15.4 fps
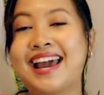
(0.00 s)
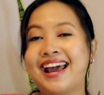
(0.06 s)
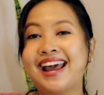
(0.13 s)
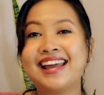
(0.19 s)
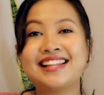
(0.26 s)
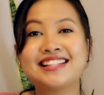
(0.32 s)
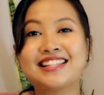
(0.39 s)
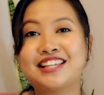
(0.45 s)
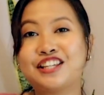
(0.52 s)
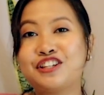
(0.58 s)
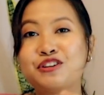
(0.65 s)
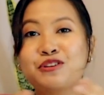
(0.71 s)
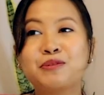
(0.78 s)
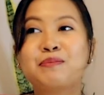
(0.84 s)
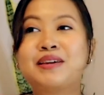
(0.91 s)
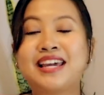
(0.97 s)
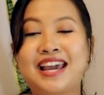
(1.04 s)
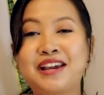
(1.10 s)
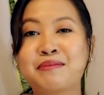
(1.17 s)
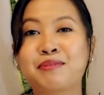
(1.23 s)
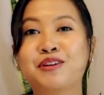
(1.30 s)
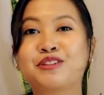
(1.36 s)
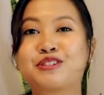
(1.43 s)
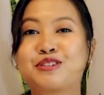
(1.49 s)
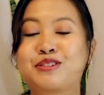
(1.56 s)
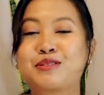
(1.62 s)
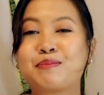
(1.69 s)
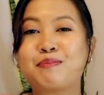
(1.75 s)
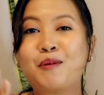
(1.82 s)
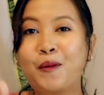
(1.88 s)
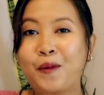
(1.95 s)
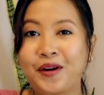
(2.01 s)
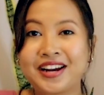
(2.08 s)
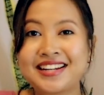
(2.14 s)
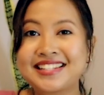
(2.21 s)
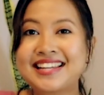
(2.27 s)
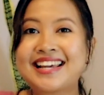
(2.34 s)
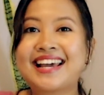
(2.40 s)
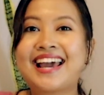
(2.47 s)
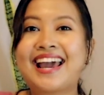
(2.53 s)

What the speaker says: and you be able to support